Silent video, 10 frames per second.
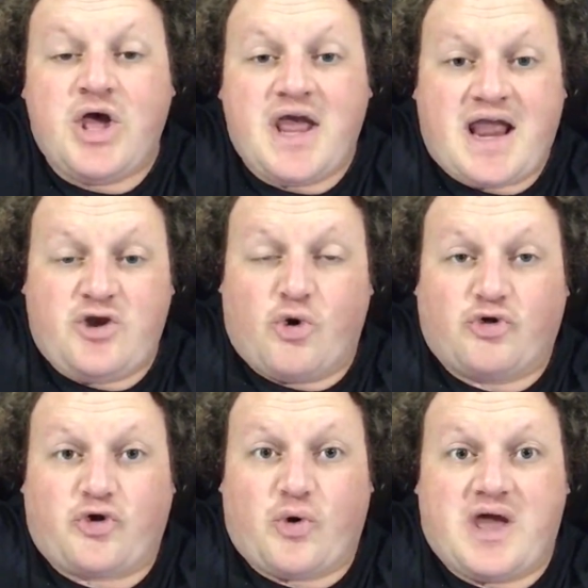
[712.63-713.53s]
in
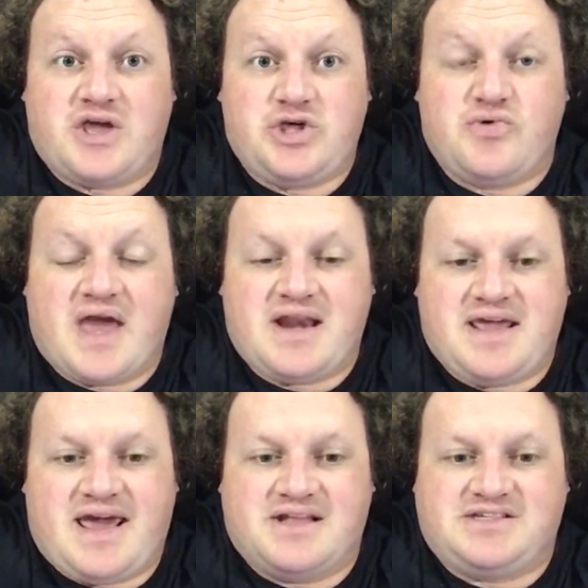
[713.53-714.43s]
North Korea, you can
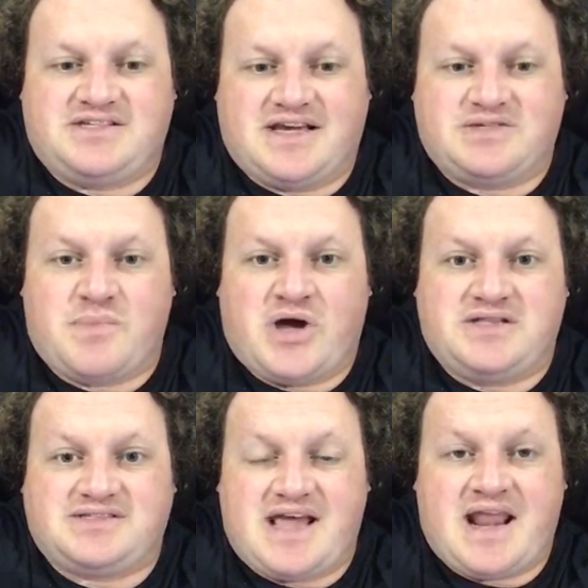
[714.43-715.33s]
get 6
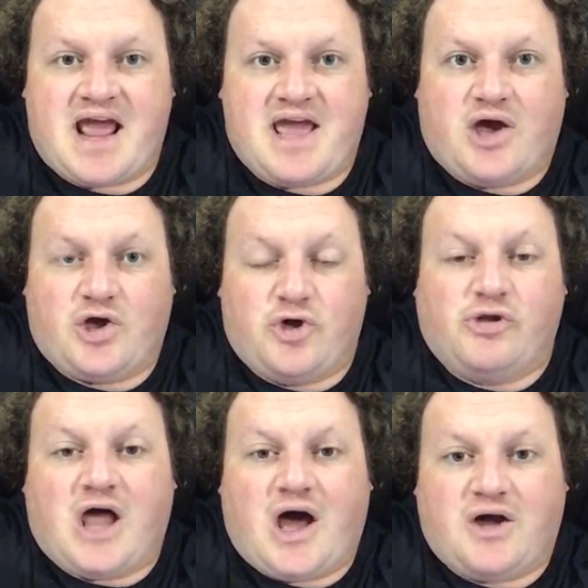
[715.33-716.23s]
months in a
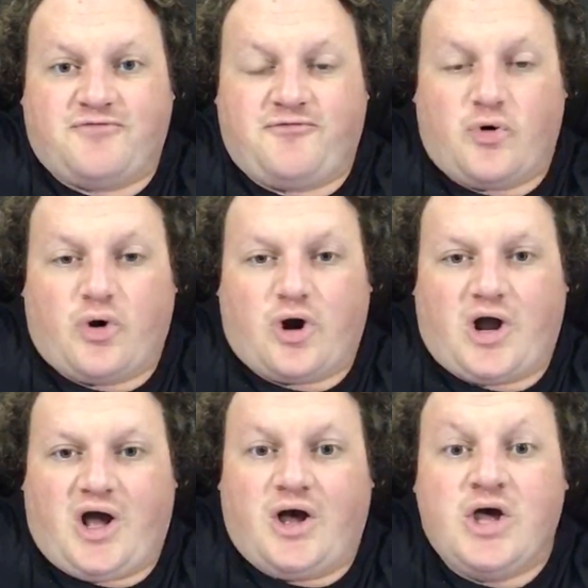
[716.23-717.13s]
gulag
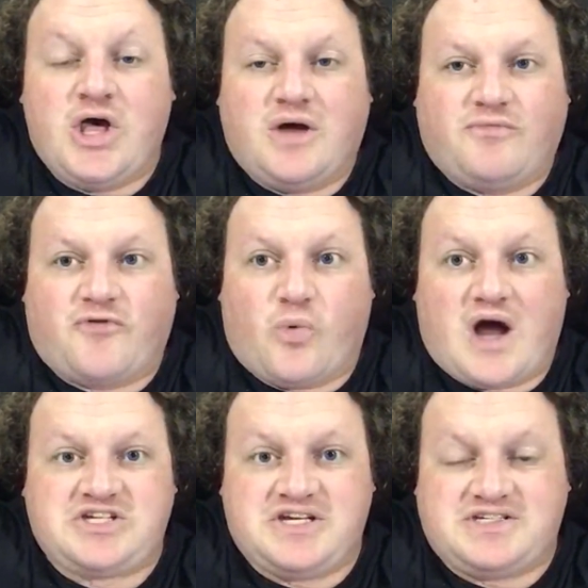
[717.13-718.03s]
for
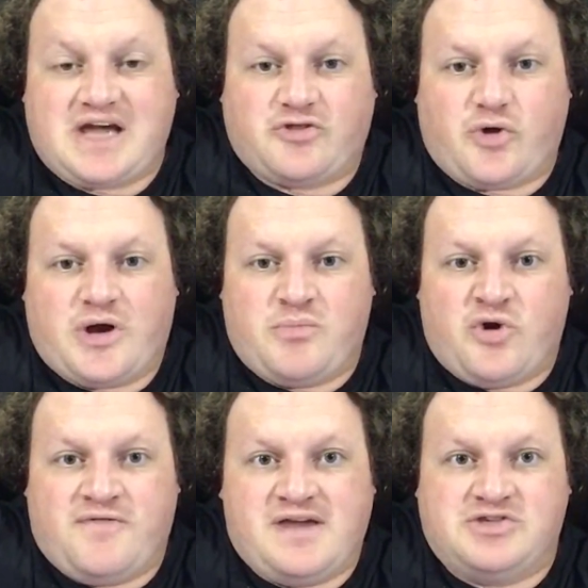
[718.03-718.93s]
watching South Korean
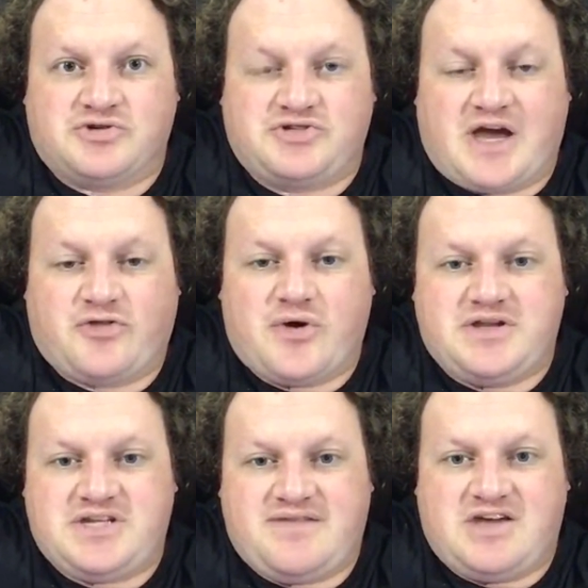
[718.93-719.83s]
movies or South Korean
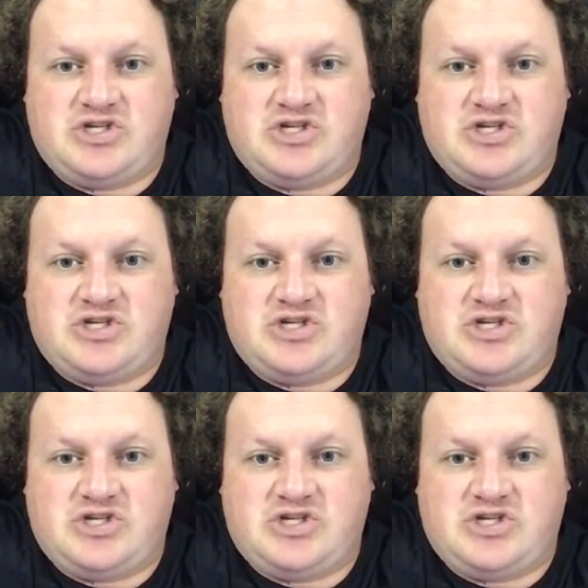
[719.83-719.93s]
TV